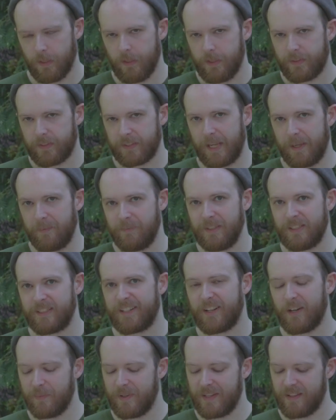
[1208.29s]
The game didn't
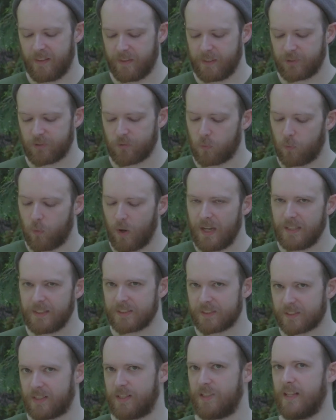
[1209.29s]
tell me this
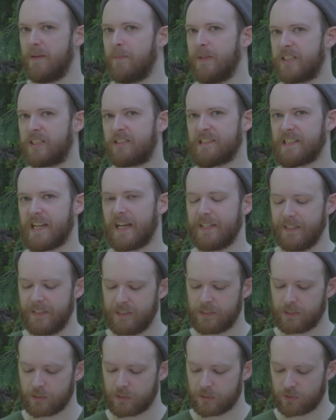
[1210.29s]
was the mystery I
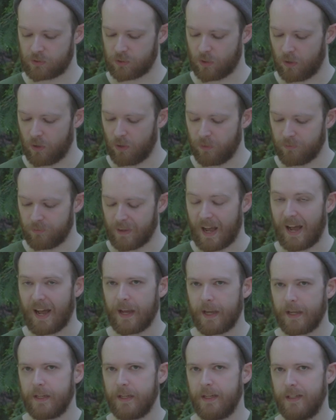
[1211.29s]
needed to solve.
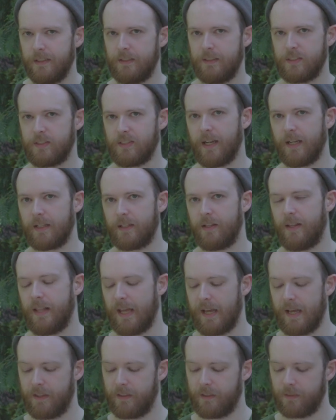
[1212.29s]
I decided
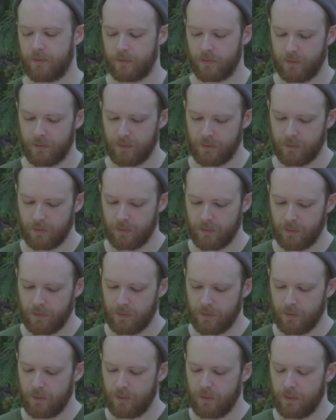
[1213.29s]
that.
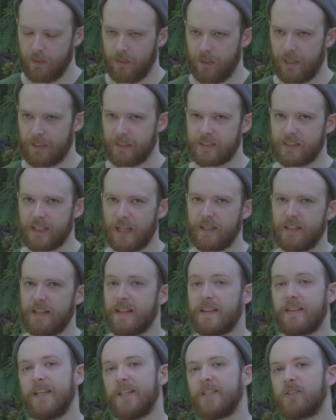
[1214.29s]
I decided
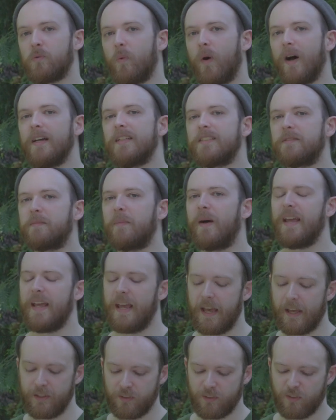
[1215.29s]
that this was my
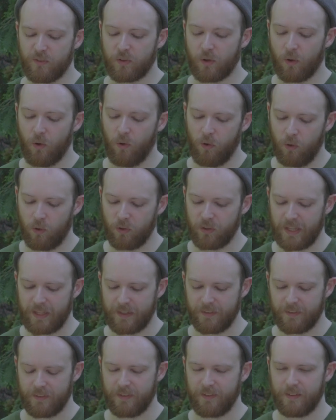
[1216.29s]
end goal, that
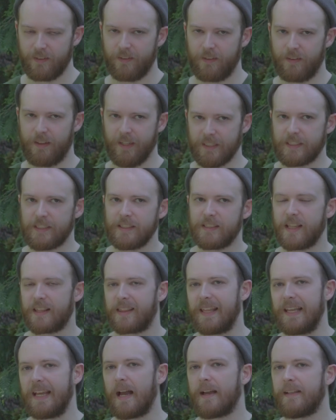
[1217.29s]
this is the
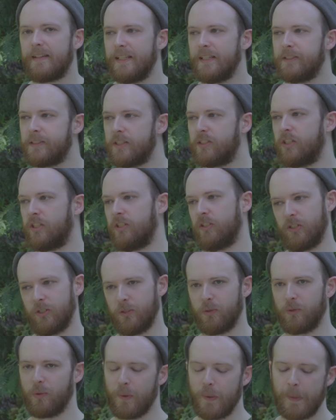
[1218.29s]
thing I needed to
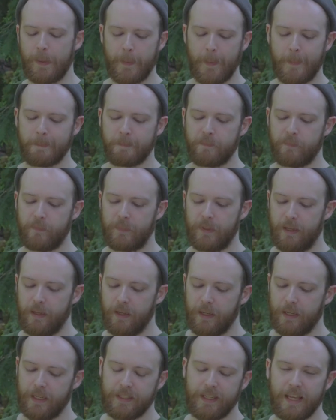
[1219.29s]
do.
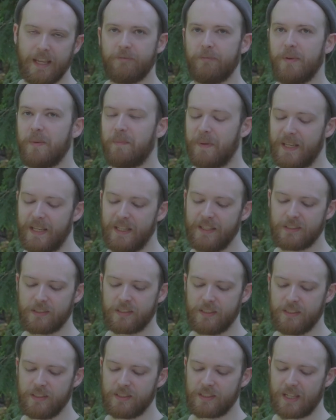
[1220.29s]
It gave me
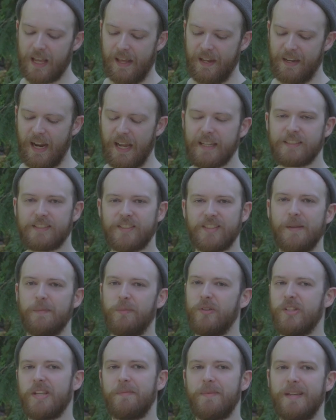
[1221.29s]
pieces, and I
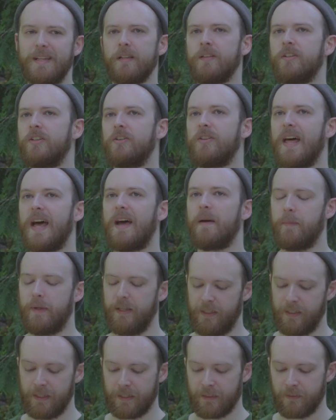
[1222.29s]
assembled them into that
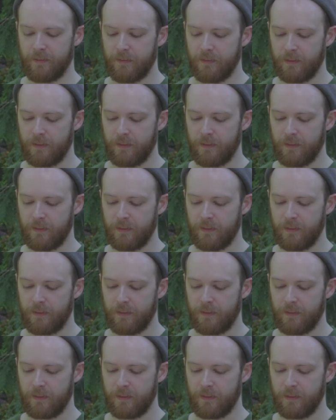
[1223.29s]
meaning.